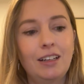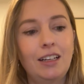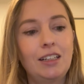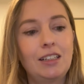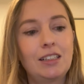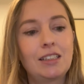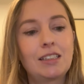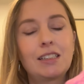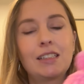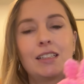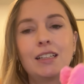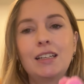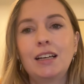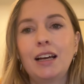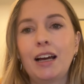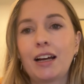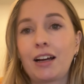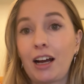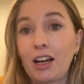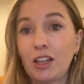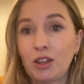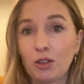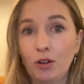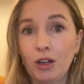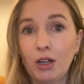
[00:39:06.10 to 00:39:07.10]
It's like
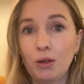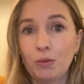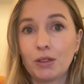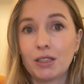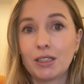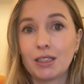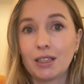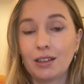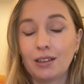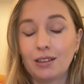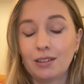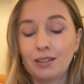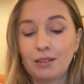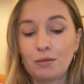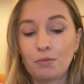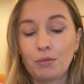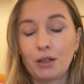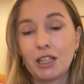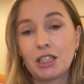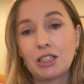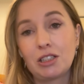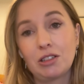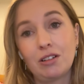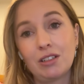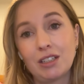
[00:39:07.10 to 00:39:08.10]
I thought it was done, but
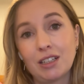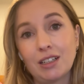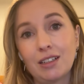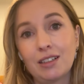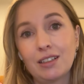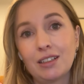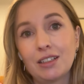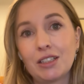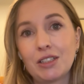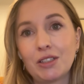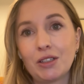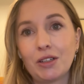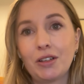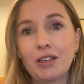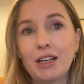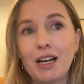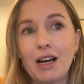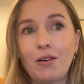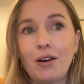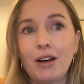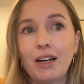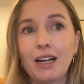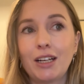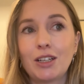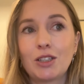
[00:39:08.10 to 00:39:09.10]
it's not done. So now
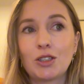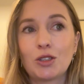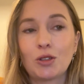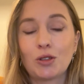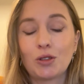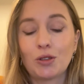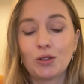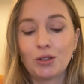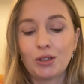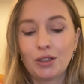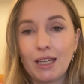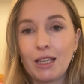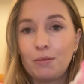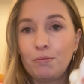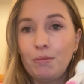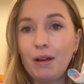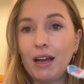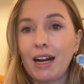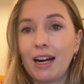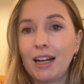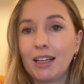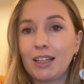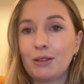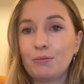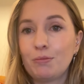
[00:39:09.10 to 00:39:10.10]
I need to make
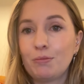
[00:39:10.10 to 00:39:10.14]
another